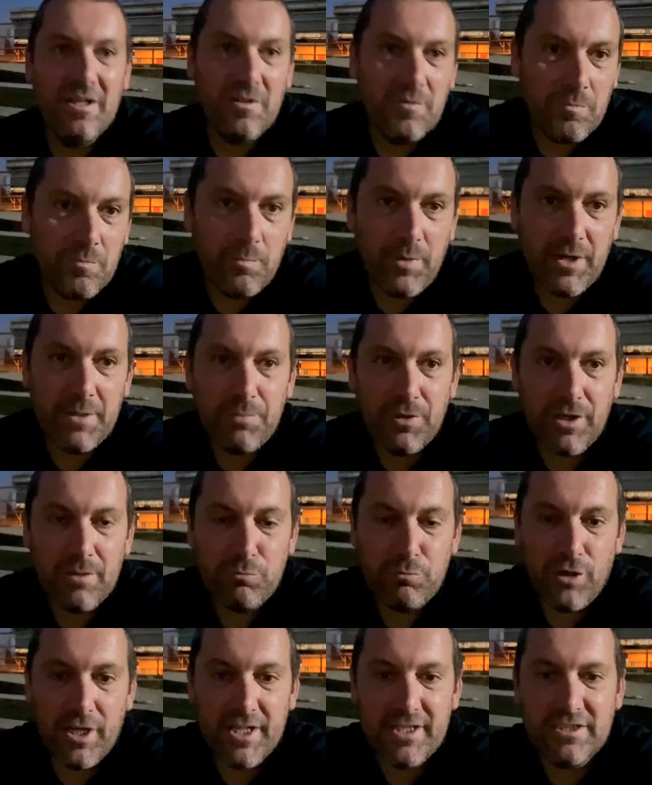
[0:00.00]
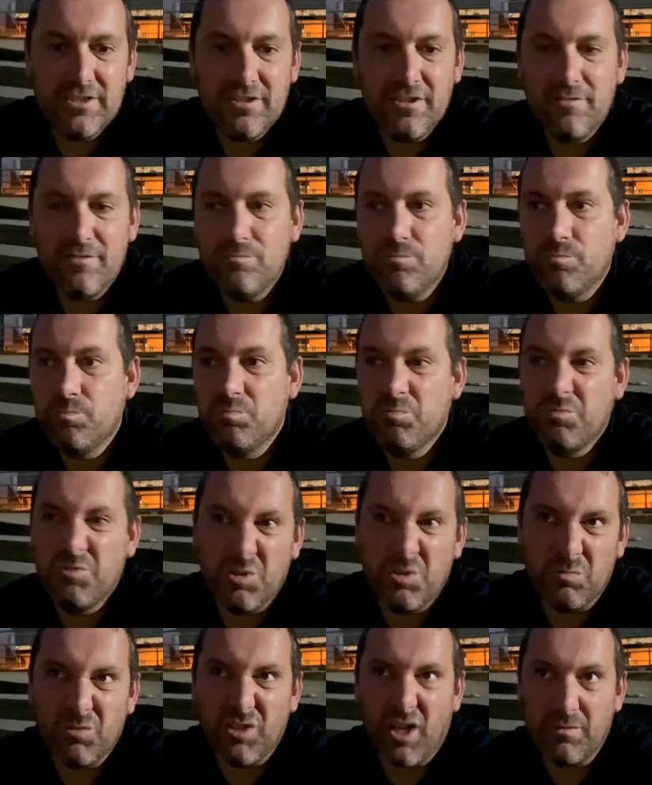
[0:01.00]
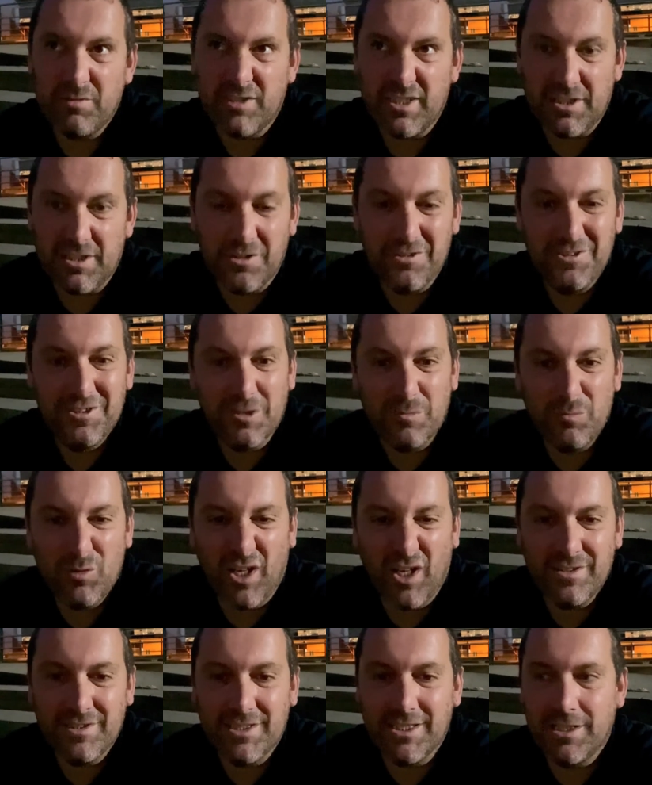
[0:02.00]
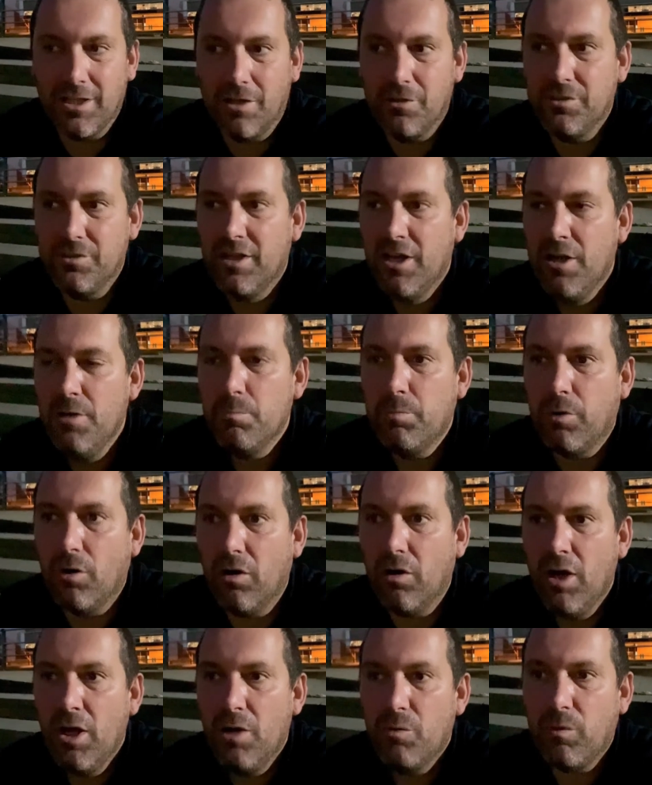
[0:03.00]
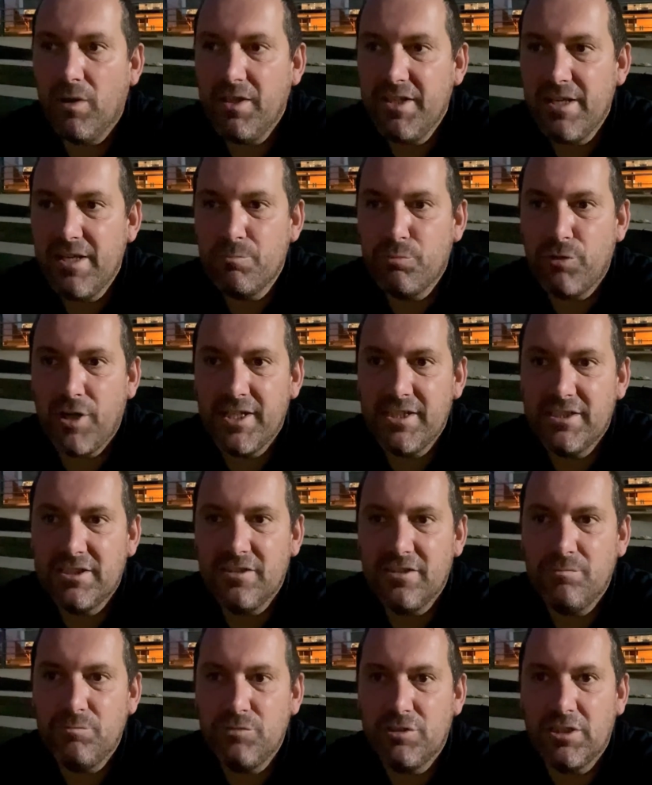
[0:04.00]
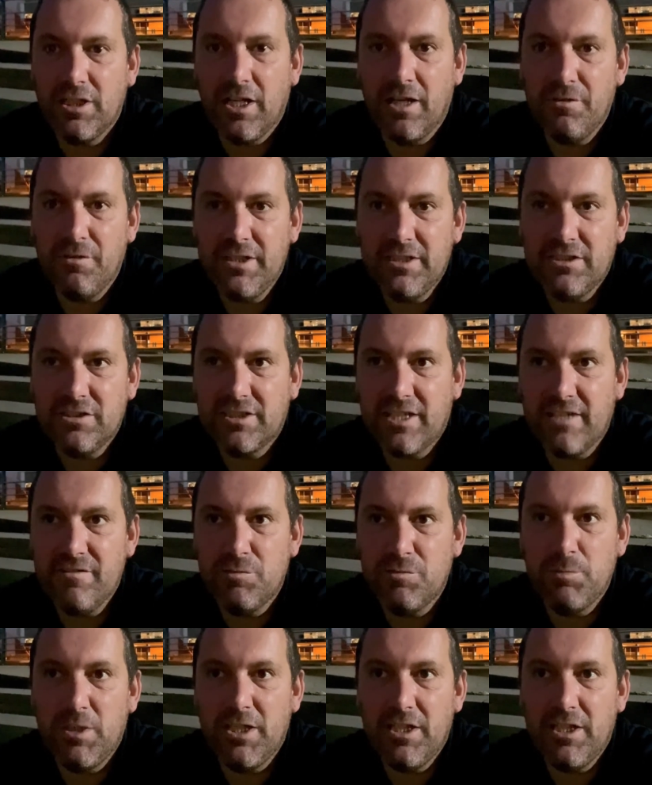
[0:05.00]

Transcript: People embrace them. Sometimes they do, sometimes they don't. But when they embrace them, you know, it just gives me